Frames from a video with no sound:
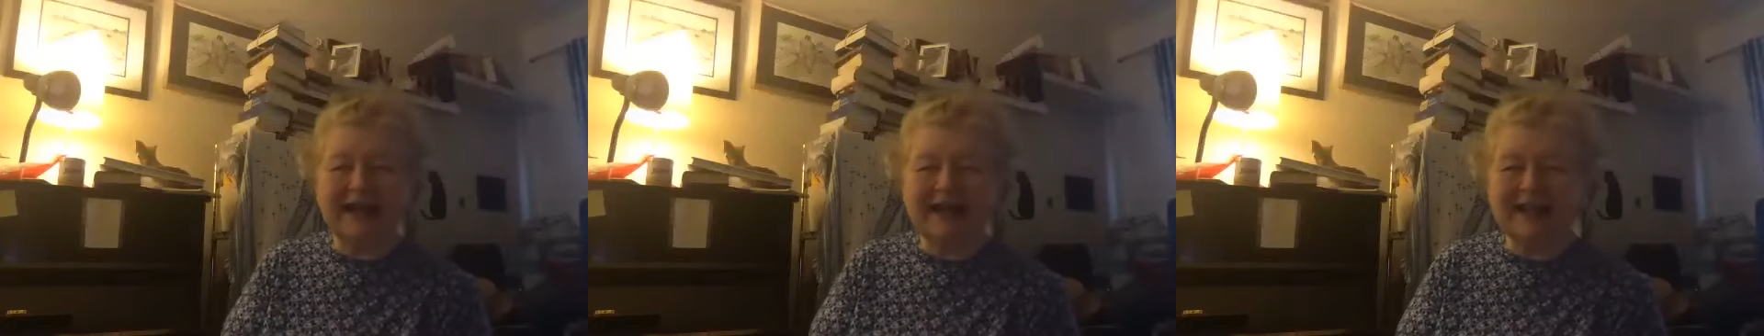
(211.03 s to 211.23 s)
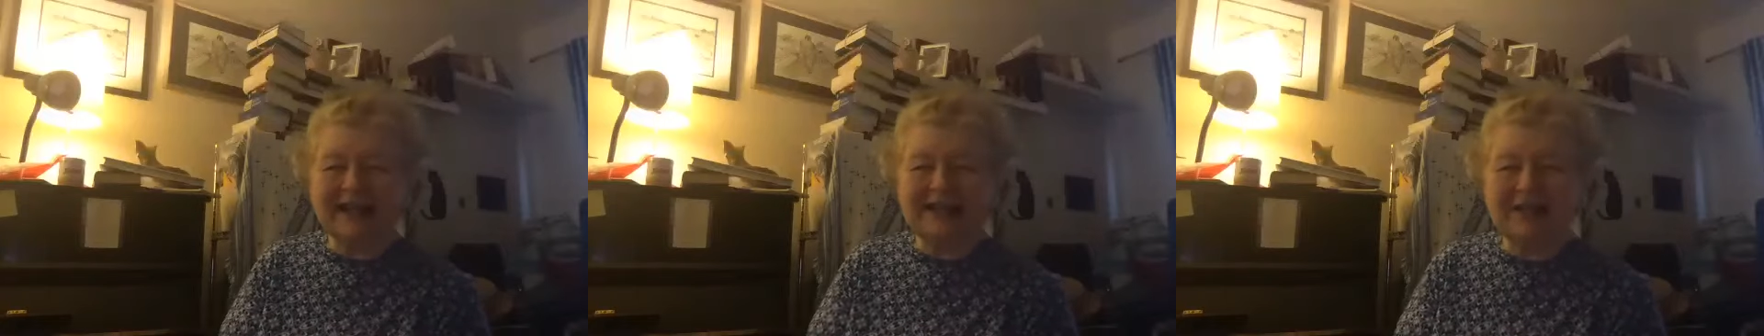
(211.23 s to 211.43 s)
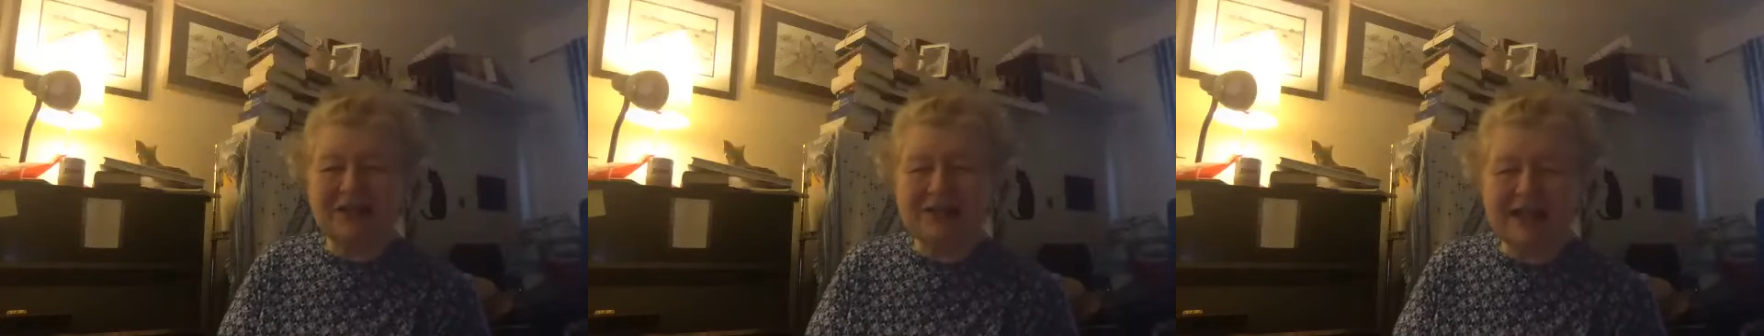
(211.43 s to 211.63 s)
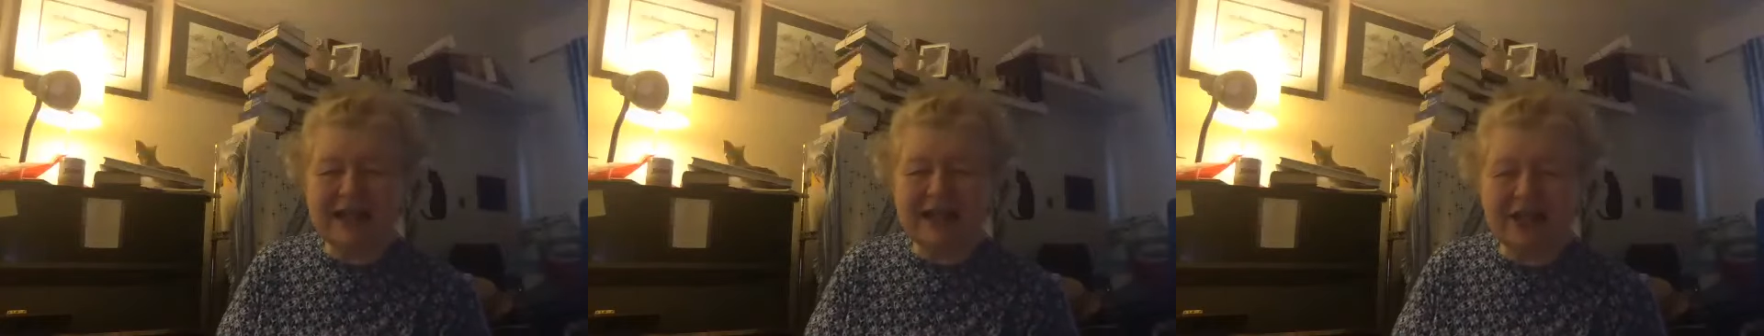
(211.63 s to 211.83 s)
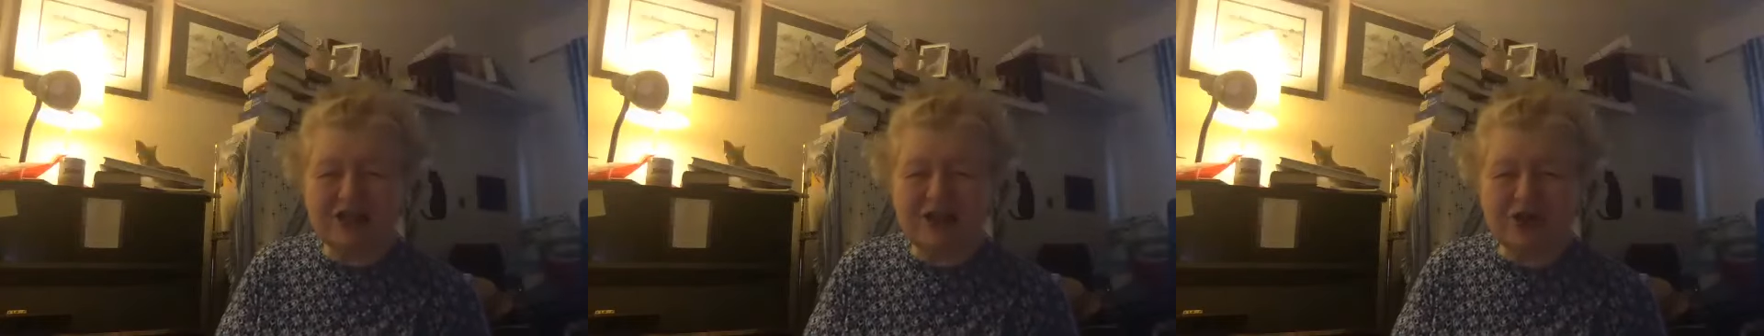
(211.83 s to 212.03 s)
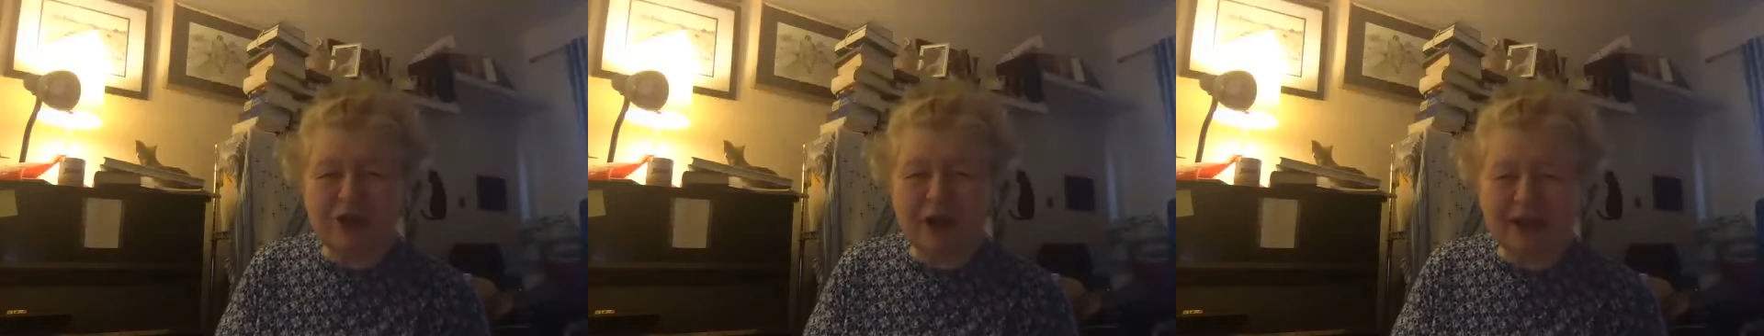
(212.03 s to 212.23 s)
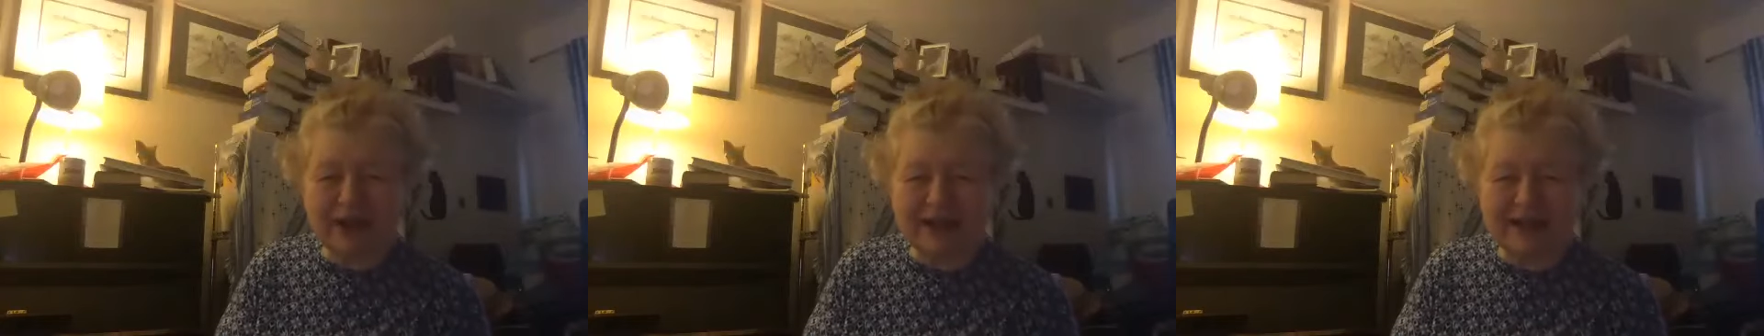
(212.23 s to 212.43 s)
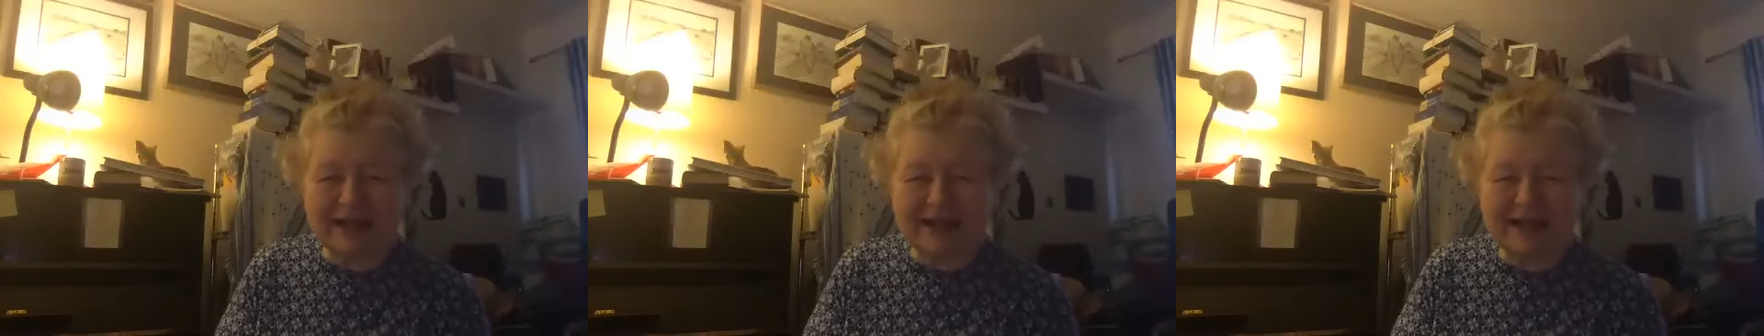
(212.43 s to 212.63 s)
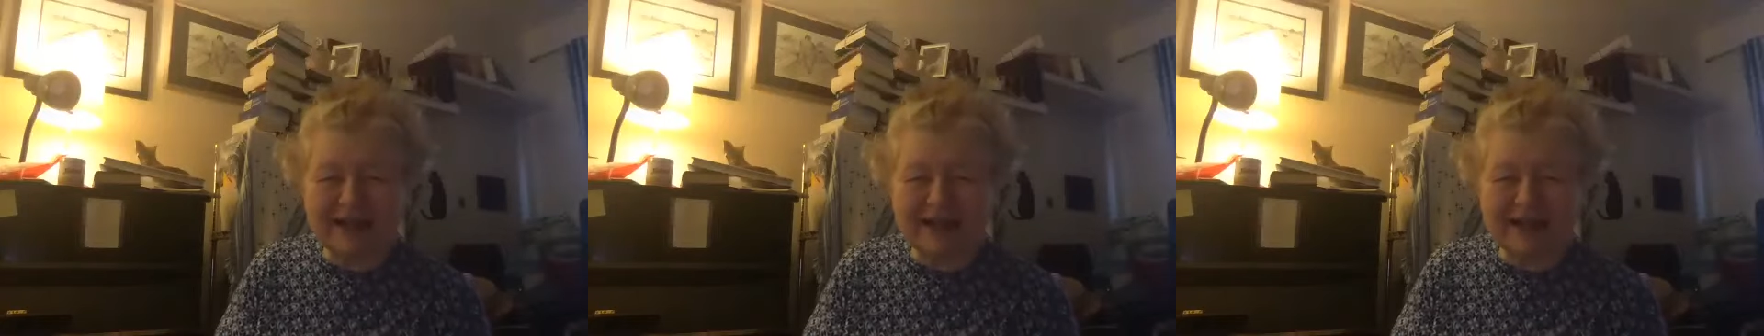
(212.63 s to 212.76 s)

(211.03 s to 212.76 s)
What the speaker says: Let's go see his tricks.